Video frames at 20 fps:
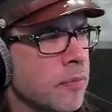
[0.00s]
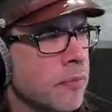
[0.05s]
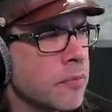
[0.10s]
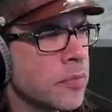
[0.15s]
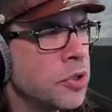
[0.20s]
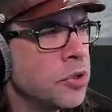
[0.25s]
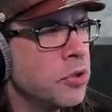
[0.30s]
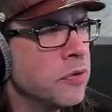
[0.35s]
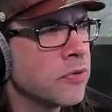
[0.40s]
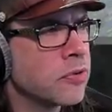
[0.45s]

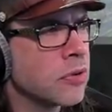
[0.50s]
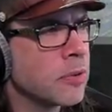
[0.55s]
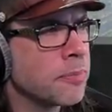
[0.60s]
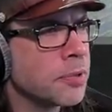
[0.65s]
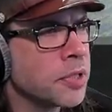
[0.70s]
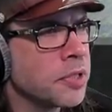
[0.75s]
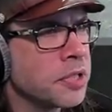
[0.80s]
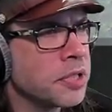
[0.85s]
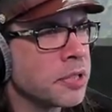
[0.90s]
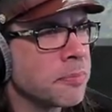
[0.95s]

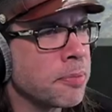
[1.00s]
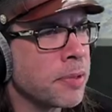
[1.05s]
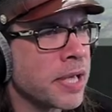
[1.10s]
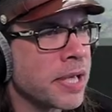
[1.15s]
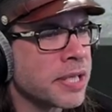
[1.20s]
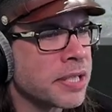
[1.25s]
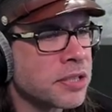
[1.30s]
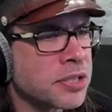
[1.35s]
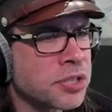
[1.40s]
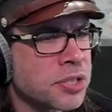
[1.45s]
maneuverability
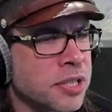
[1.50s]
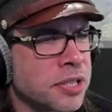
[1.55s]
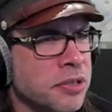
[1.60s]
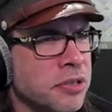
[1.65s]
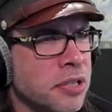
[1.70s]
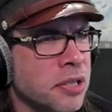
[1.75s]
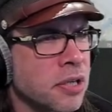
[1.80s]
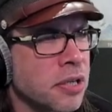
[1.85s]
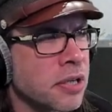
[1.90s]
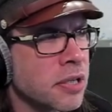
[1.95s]
package on
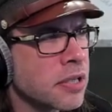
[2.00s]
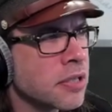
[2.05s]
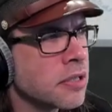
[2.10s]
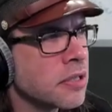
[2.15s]
there.